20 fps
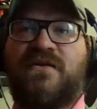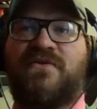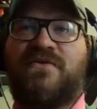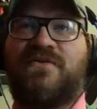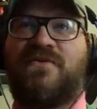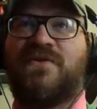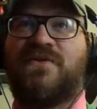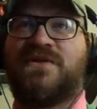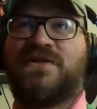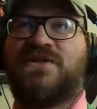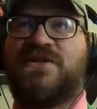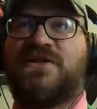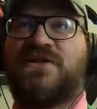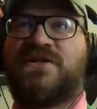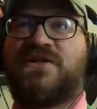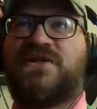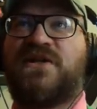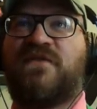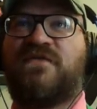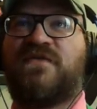it wasn't just
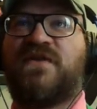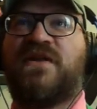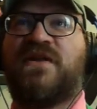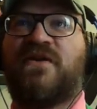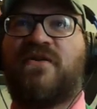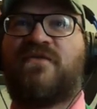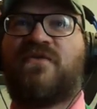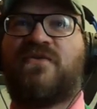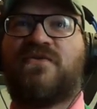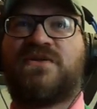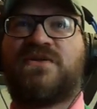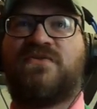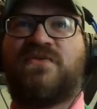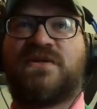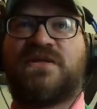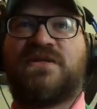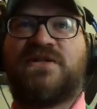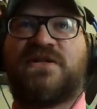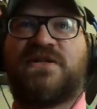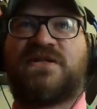stuffed in there. Of course it
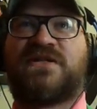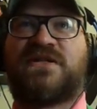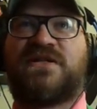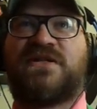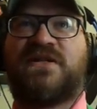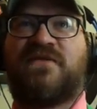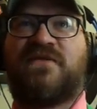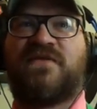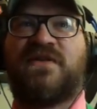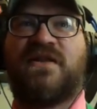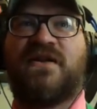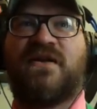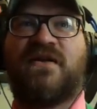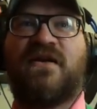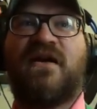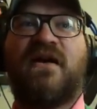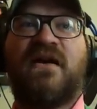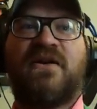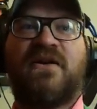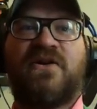wasn't just stuffed in there.
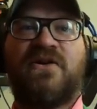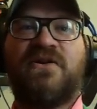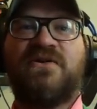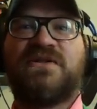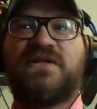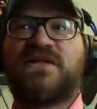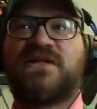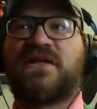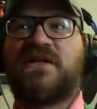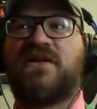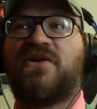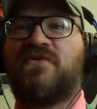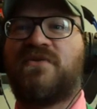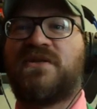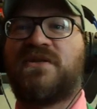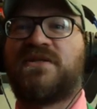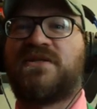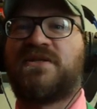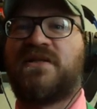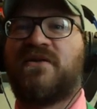Good news is I know what
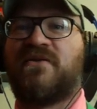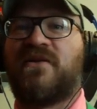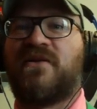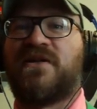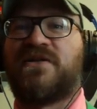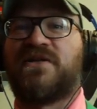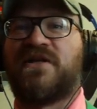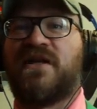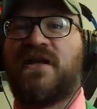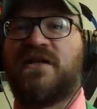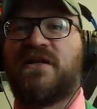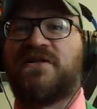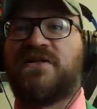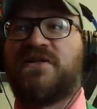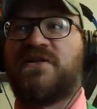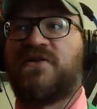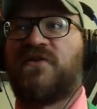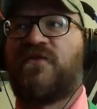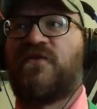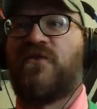the sterilizing
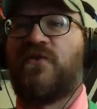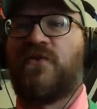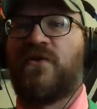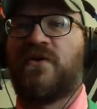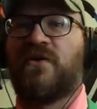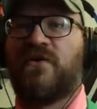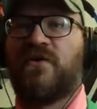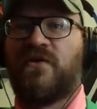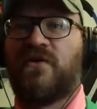agent is for.